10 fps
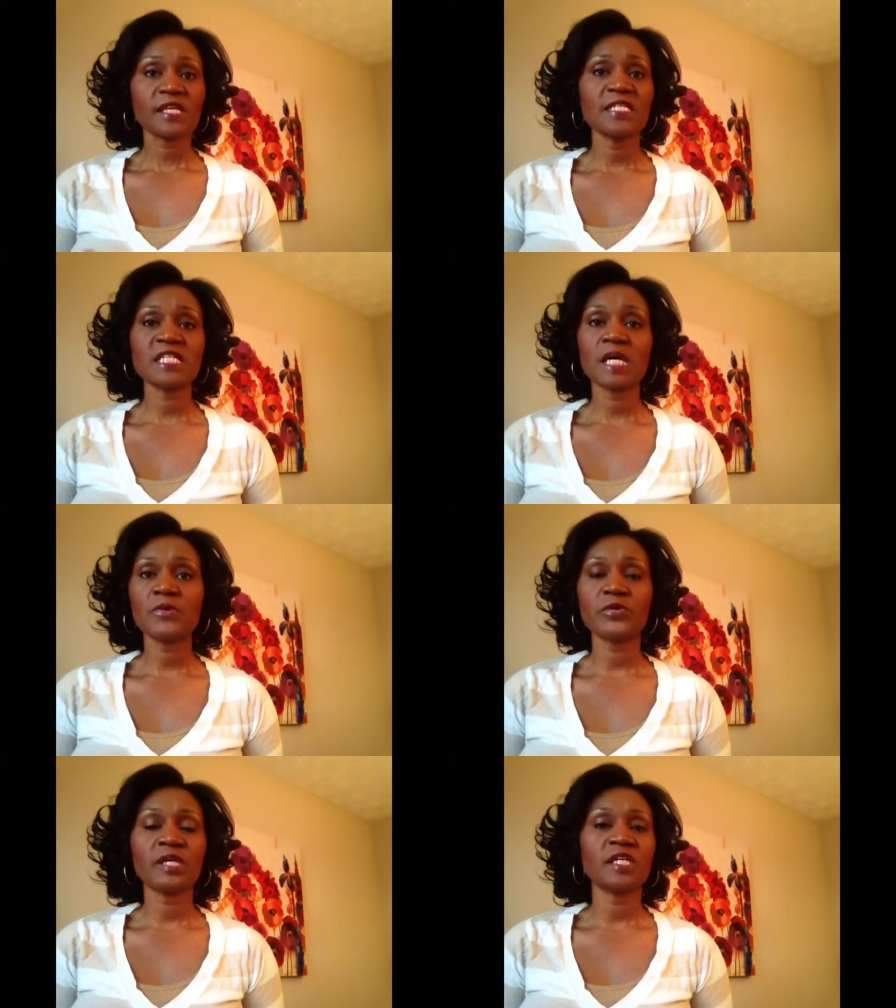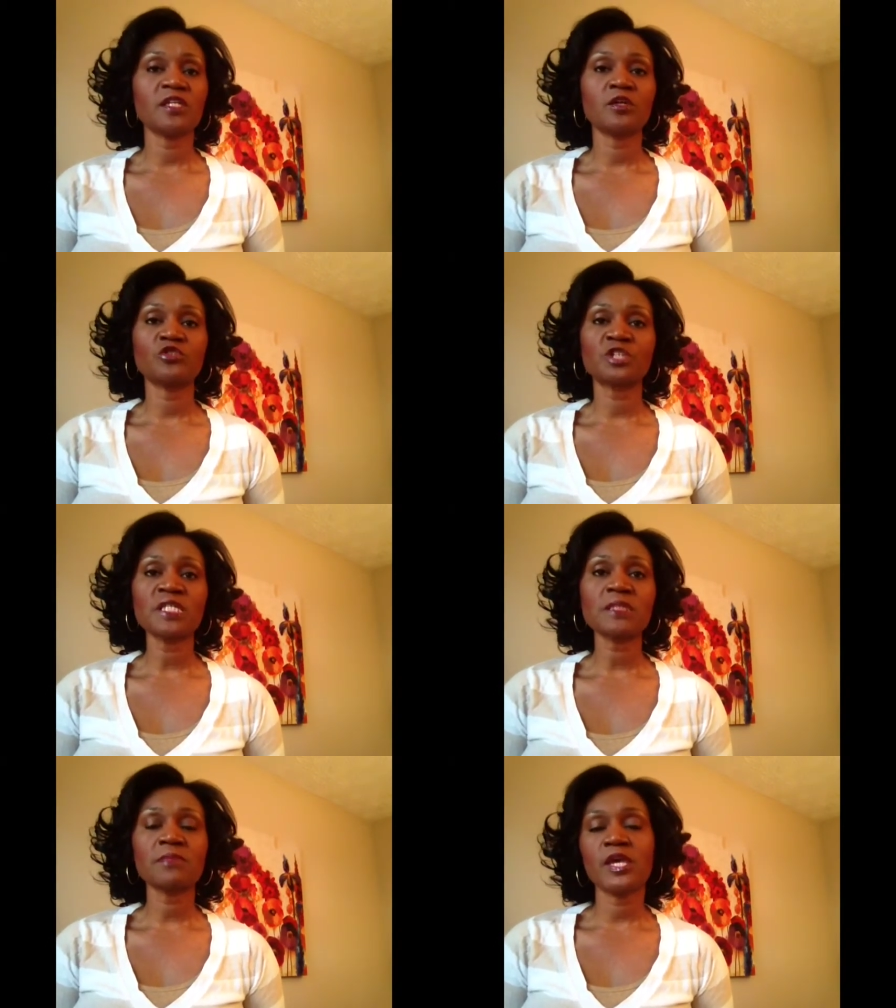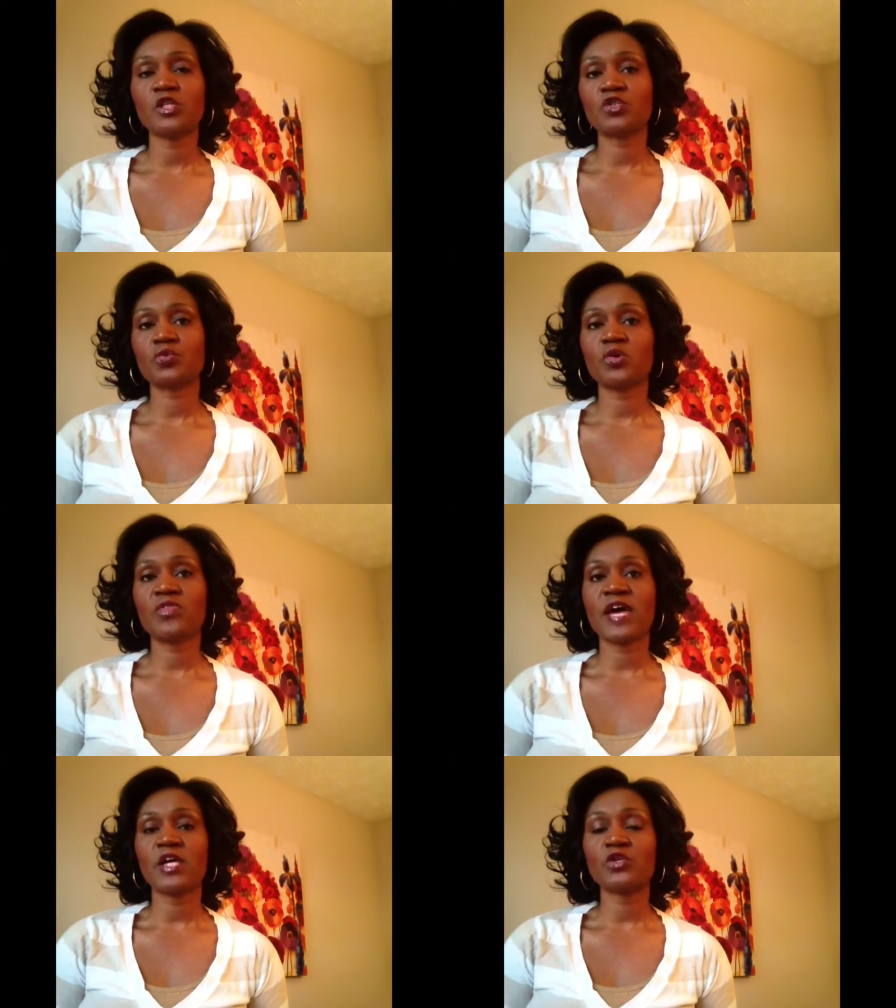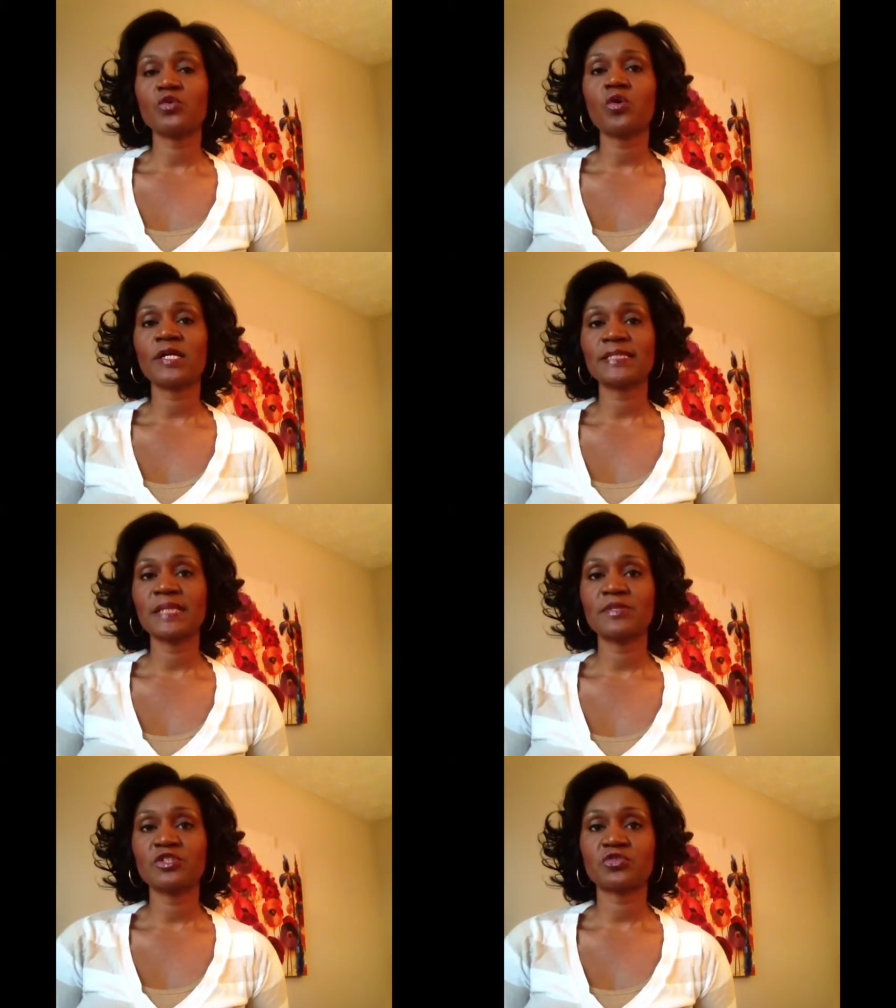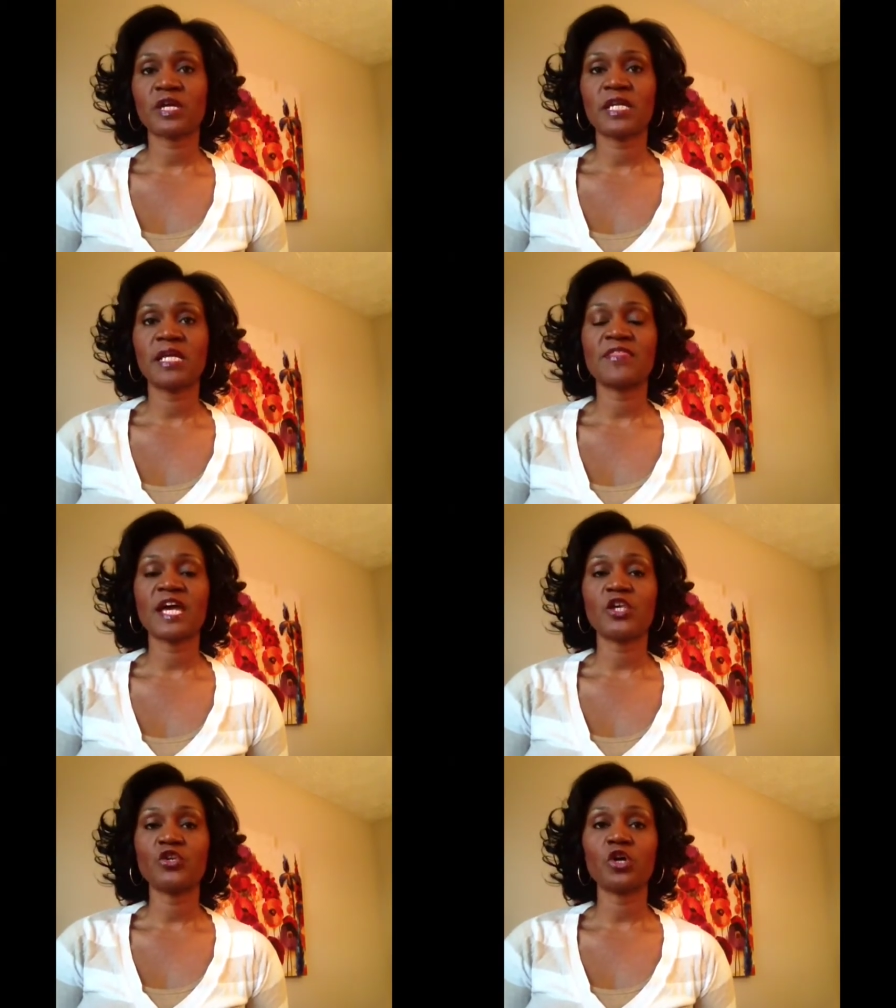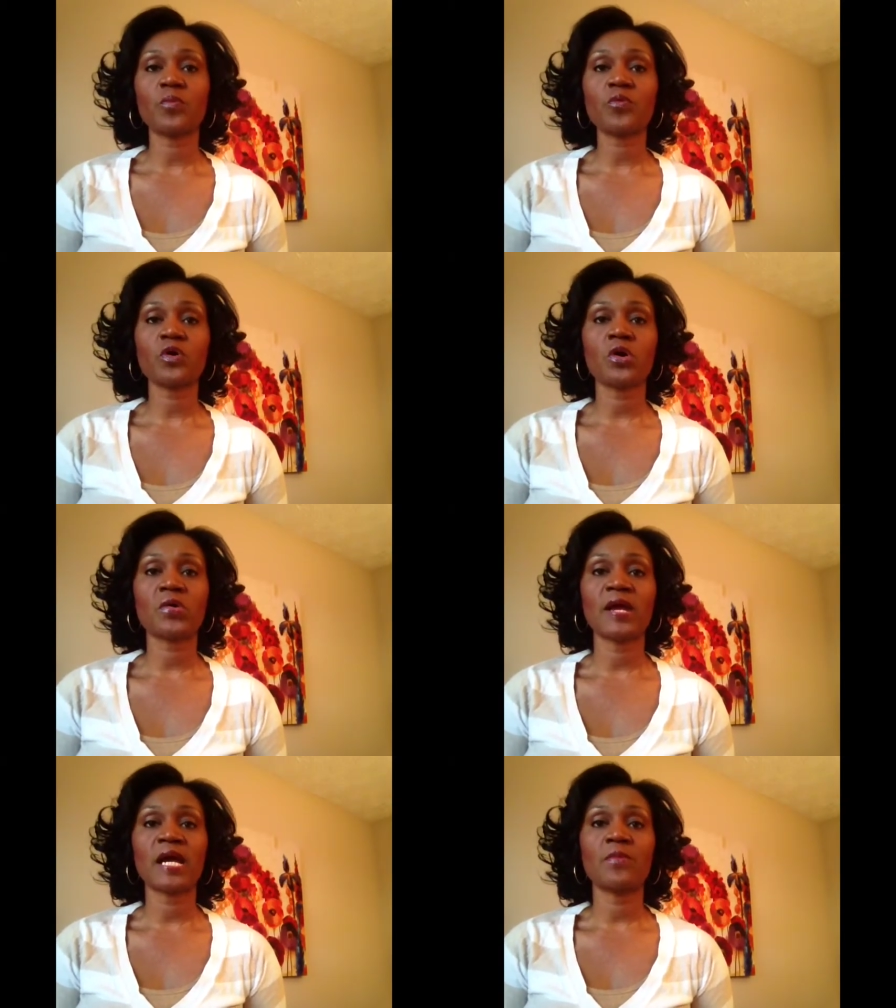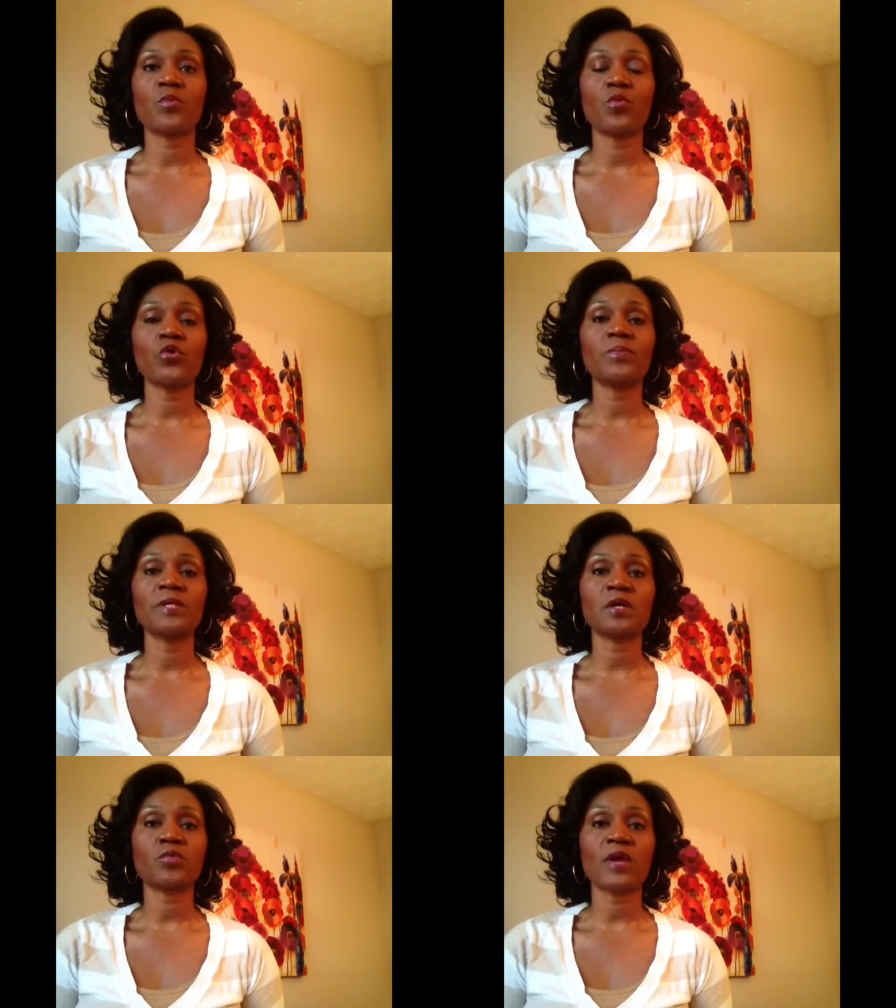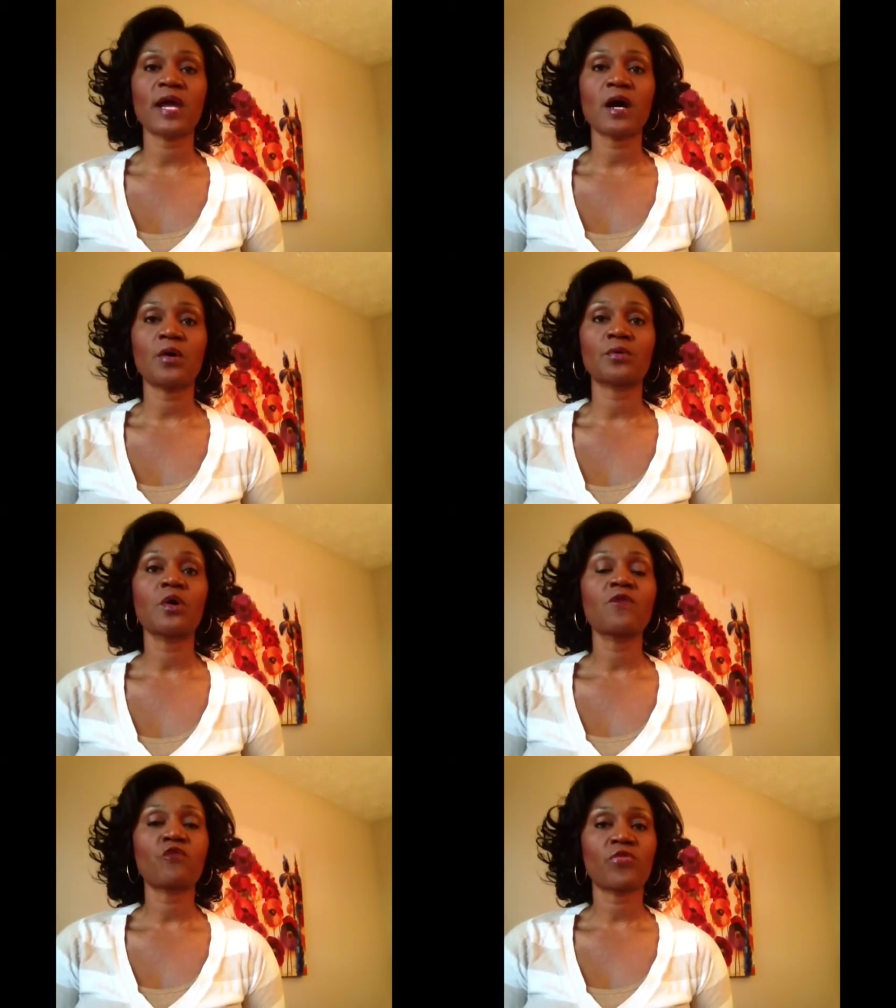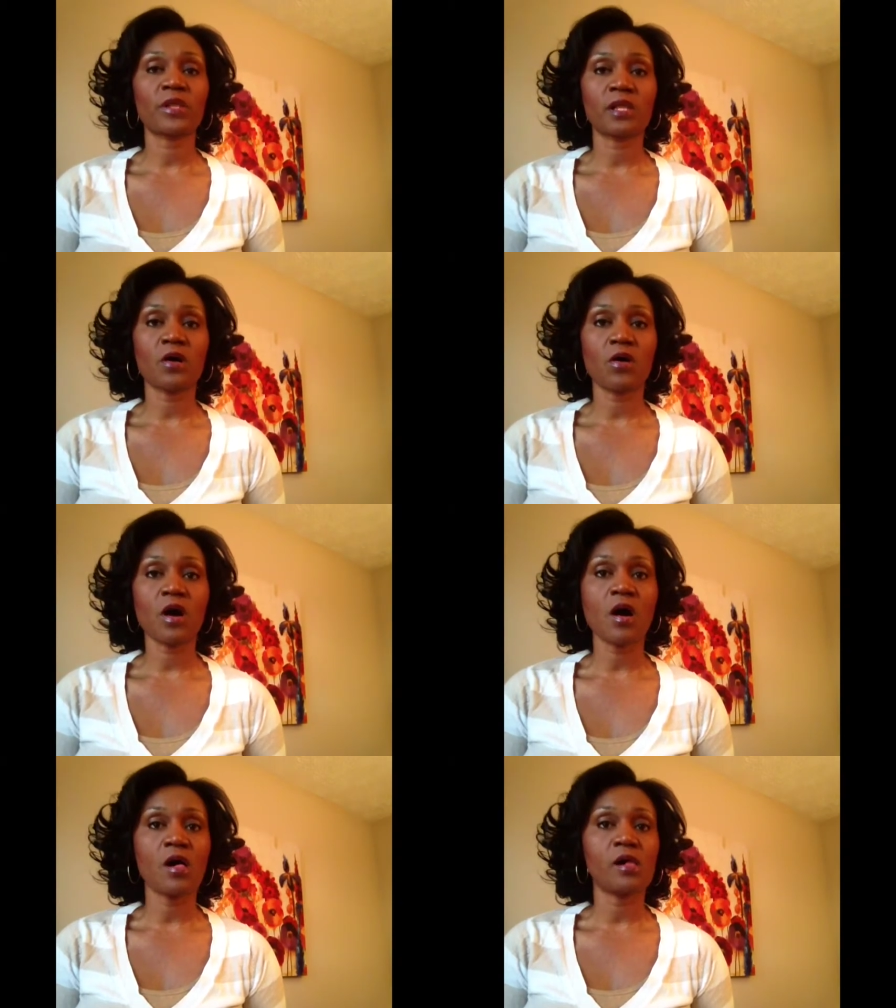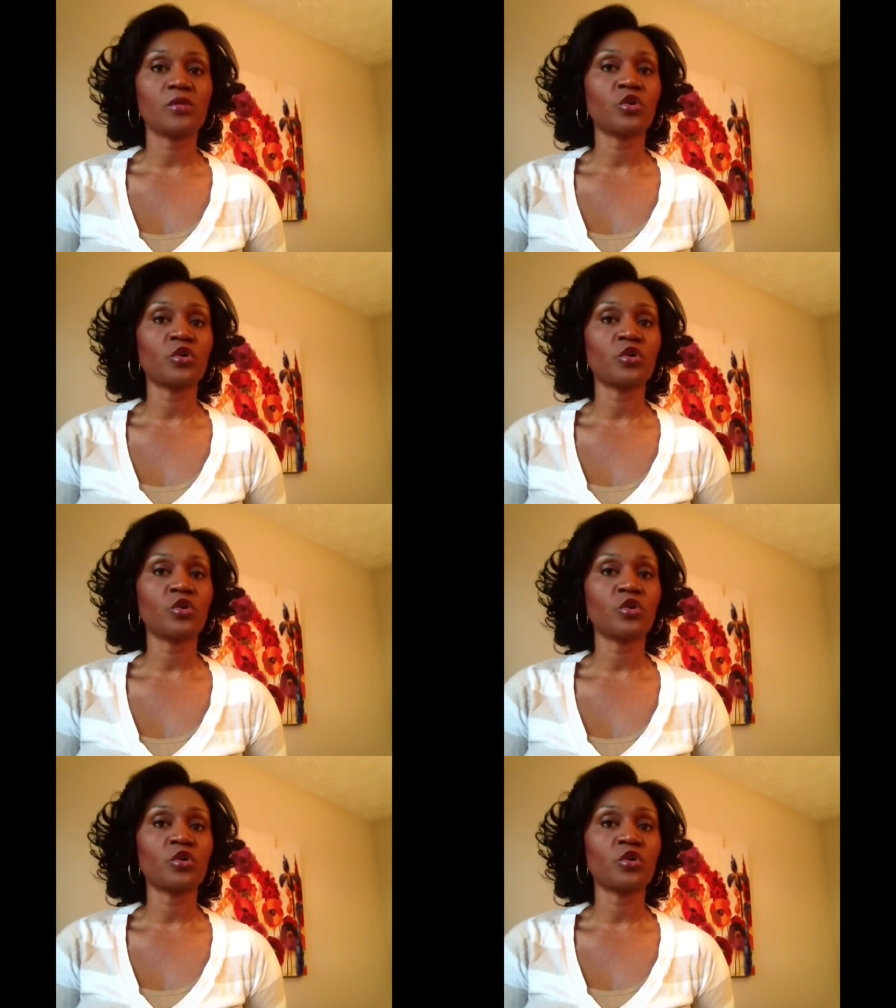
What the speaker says: in summary, just make sure that you are demonstrating that your program will be around for the long haul.